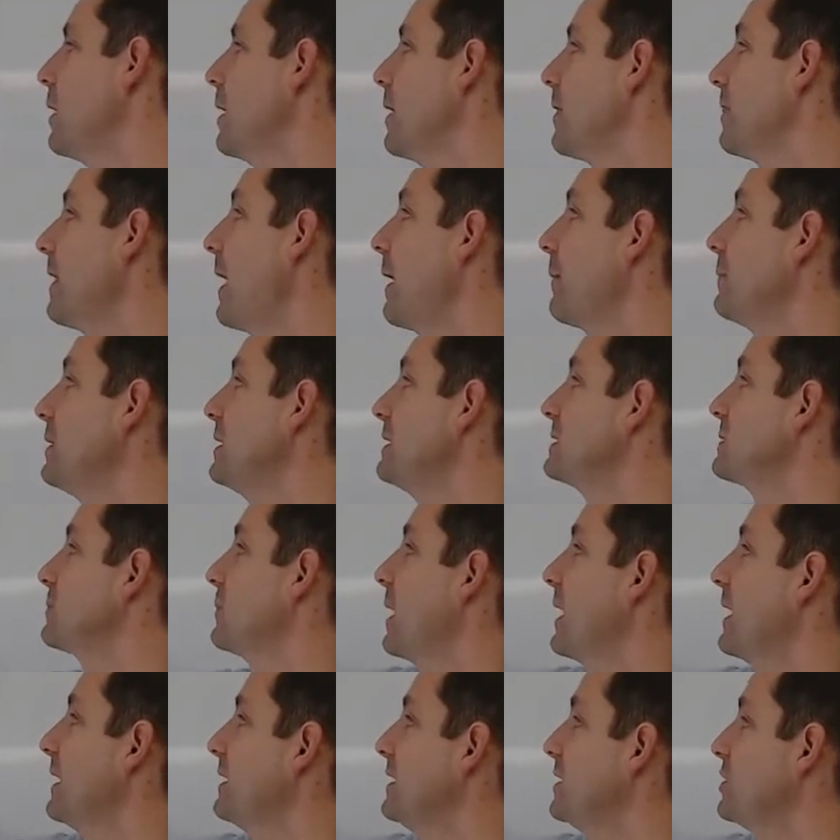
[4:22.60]
That means
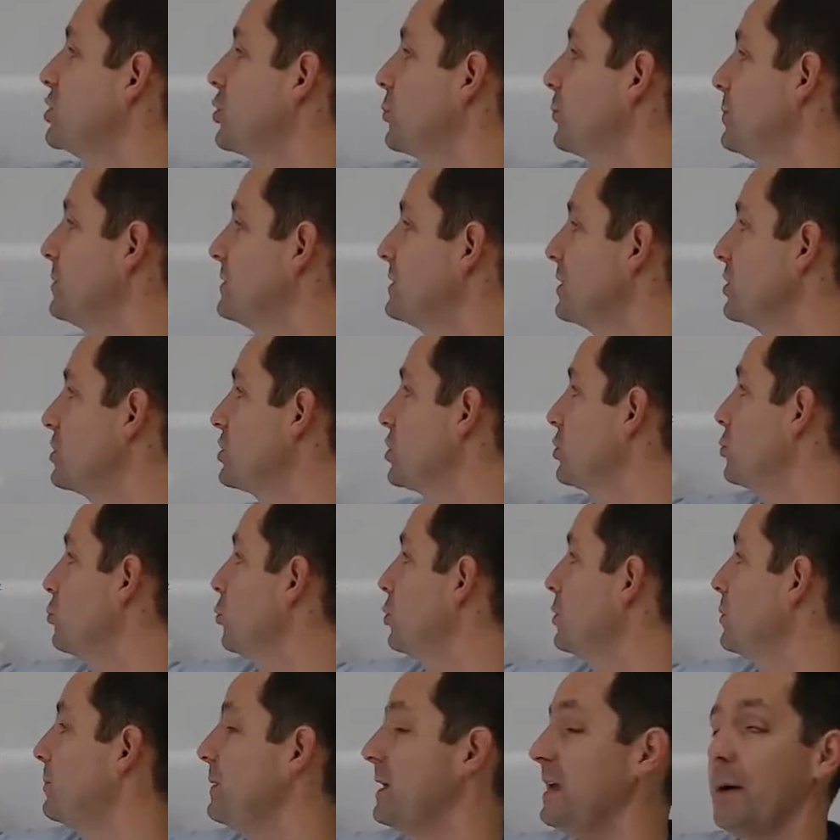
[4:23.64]
my initial position
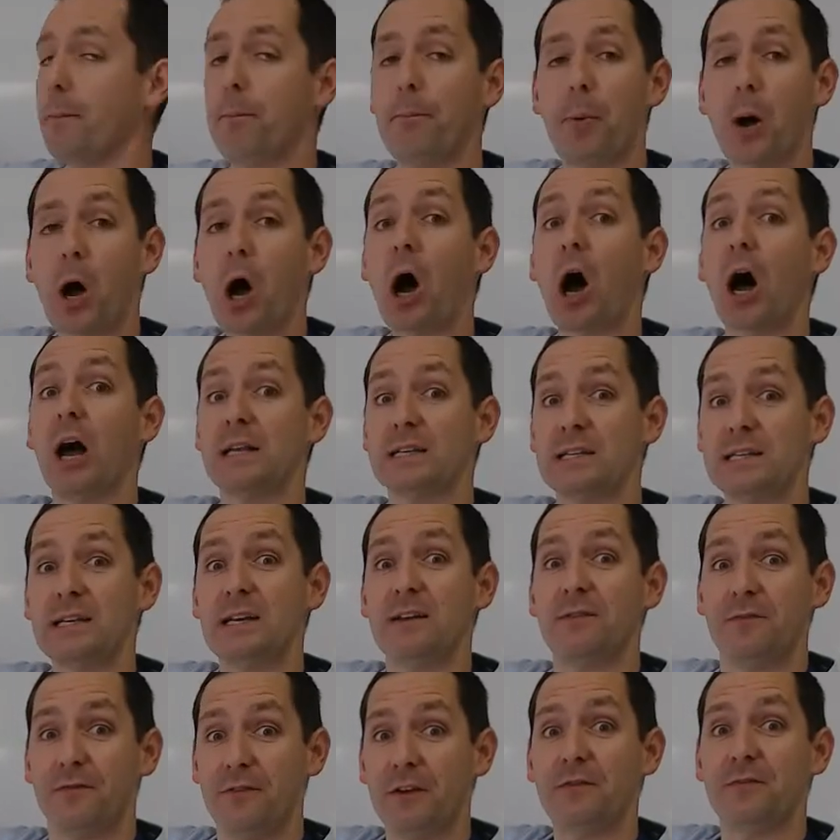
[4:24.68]
would be a
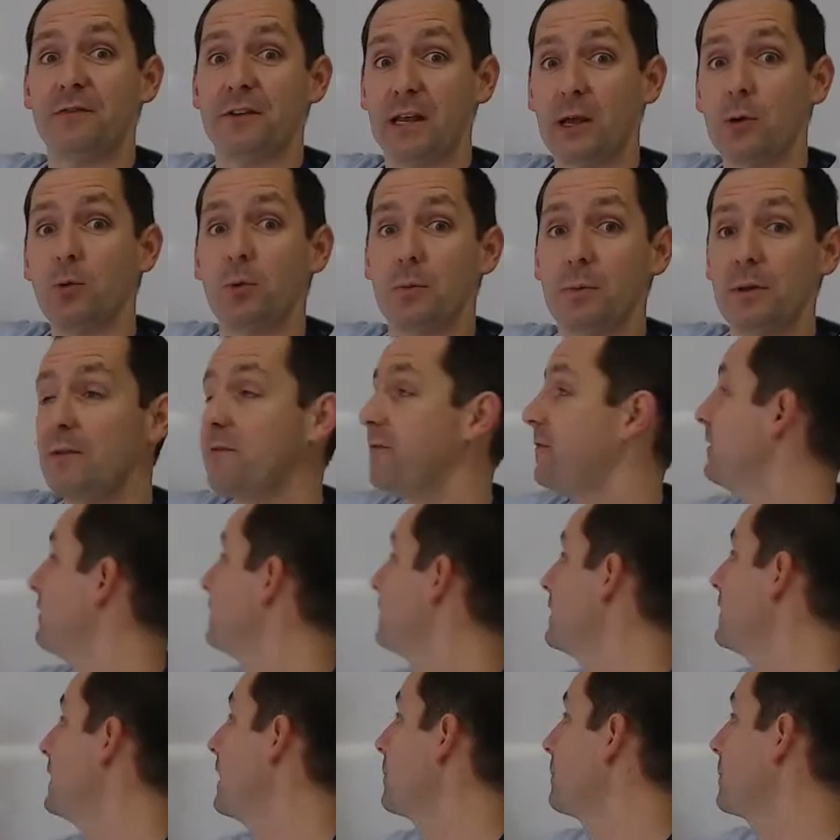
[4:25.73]
positive 50. It would be
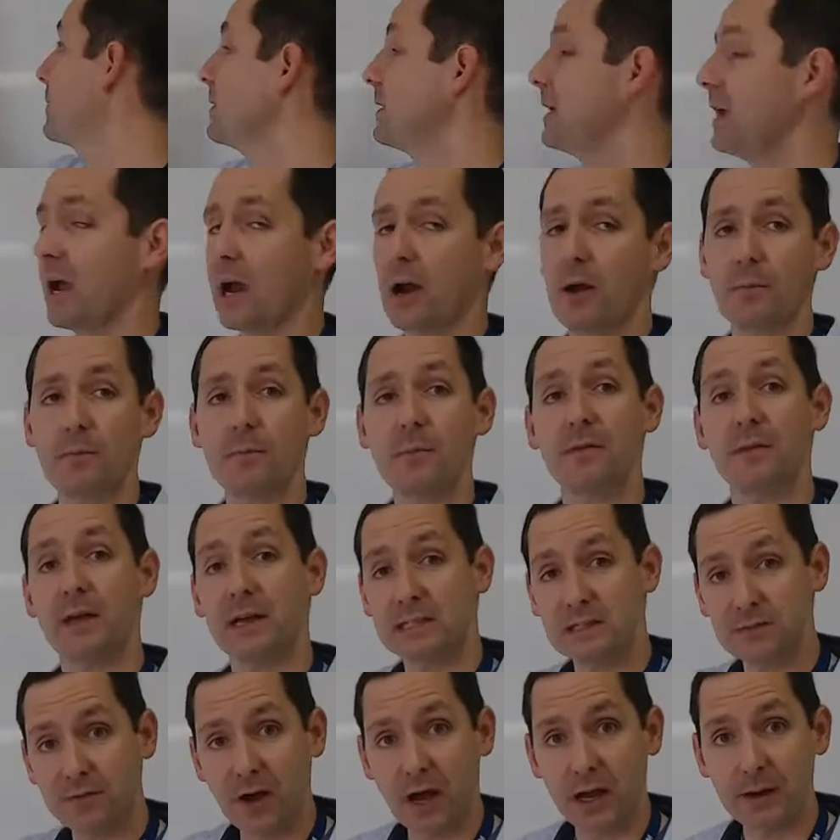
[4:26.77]
50 up in the air, and
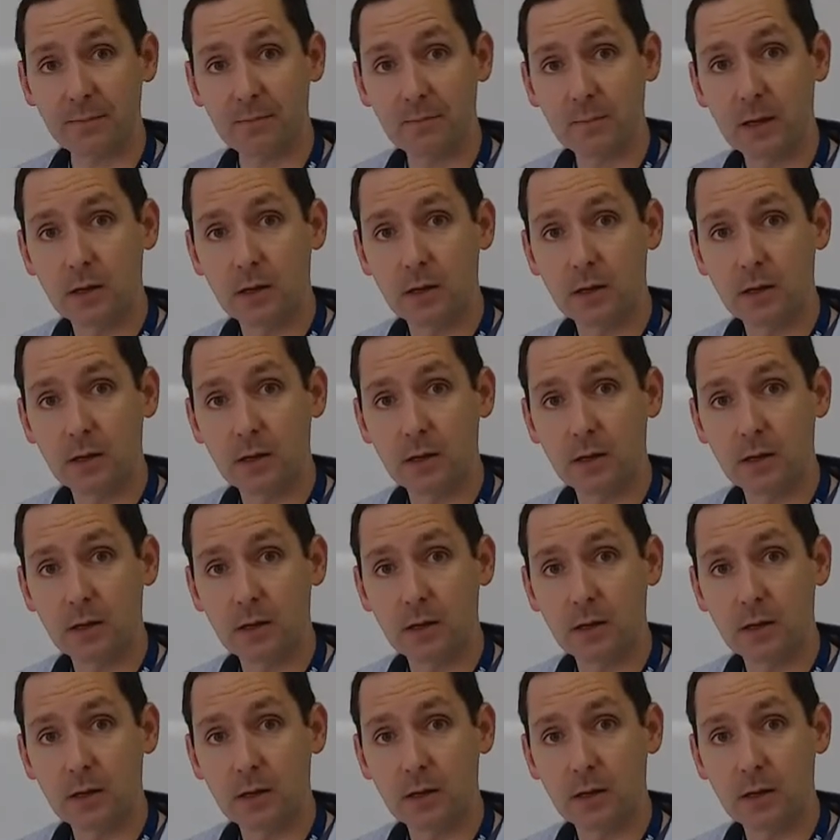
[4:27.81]
that's fine.